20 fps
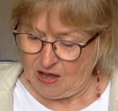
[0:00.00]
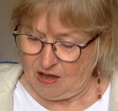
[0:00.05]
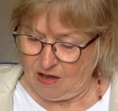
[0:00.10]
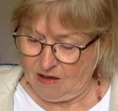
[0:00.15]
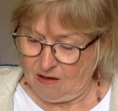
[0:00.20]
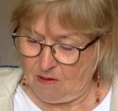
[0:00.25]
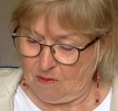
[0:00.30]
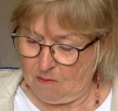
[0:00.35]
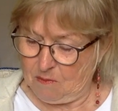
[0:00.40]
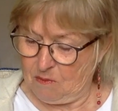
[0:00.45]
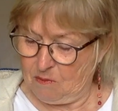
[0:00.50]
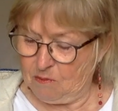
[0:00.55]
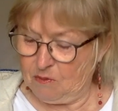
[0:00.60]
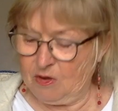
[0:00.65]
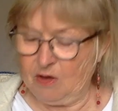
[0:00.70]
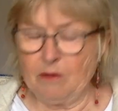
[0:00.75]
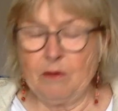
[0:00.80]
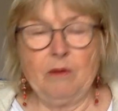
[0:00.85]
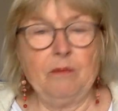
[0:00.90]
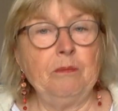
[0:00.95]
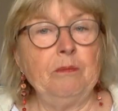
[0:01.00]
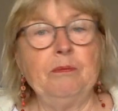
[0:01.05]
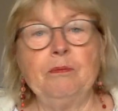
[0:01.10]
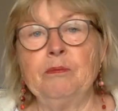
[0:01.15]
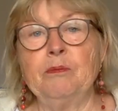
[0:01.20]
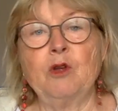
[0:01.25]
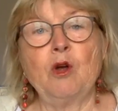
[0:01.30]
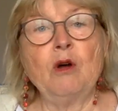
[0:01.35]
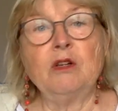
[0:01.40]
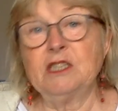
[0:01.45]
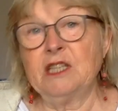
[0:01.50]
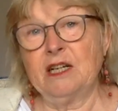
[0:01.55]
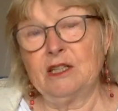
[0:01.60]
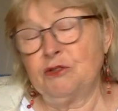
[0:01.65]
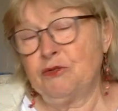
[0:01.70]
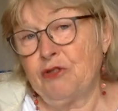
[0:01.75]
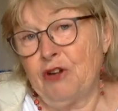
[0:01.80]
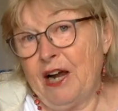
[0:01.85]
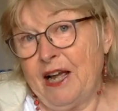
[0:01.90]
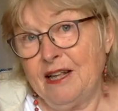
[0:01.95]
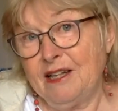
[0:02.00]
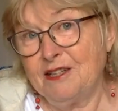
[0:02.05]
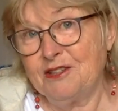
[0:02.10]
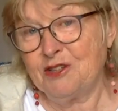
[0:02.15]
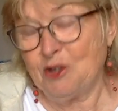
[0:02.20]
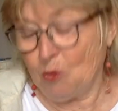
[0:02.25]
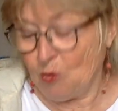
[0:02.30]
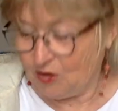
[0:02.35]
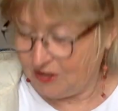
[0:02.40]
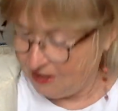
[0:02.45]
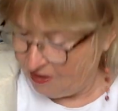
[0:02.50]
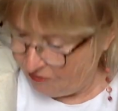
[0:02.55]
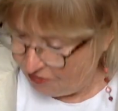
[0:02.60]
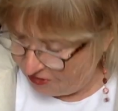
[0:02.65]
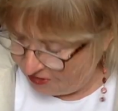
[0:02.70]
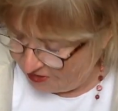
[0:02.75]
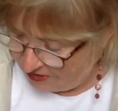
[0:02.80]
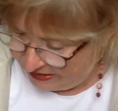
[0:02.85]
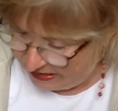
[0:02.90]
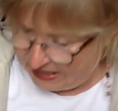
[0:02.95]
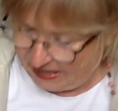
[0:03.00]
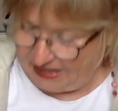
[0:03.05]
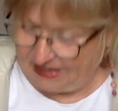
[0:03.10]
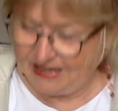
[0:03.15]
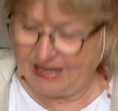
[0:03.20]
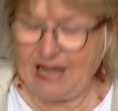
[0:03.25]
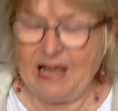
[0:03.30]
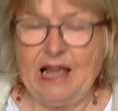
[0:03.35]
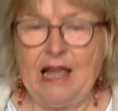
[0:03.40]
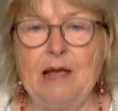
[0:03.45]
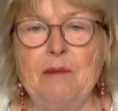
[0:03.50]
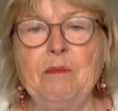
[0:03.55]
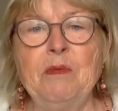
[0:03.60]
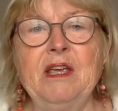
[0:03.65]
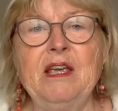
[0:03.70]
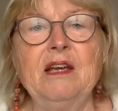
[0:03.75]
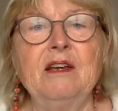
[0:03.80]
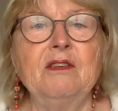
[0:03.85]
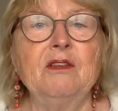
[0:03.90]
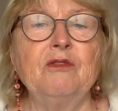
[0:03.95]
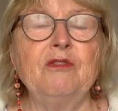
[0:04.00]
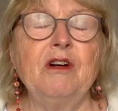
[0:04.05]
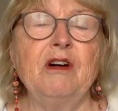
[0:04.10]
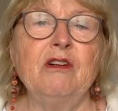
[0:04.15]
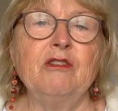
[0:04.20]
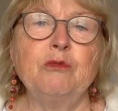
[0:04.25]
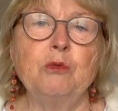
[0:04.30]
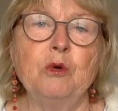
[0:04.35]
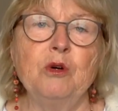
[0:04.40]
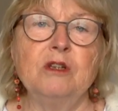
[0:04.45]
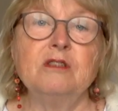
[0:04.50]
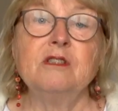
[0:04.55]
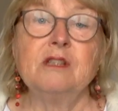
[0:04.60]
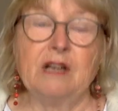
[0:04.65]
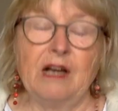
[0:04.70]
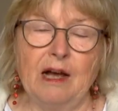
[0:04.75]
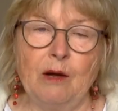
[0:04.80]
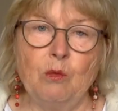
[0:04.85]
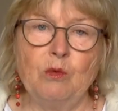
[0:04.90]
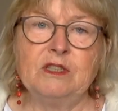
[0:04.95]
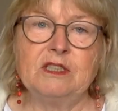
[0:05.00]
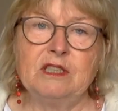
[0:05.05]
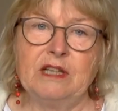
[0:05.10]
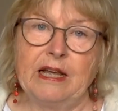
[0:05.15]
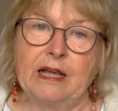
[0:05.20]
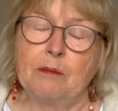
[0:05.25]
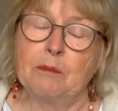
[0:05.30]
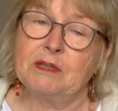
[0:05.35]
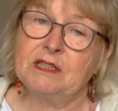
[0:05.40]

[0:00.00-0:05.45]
Um, um, contact friends, or whatever came here, the five words I will take.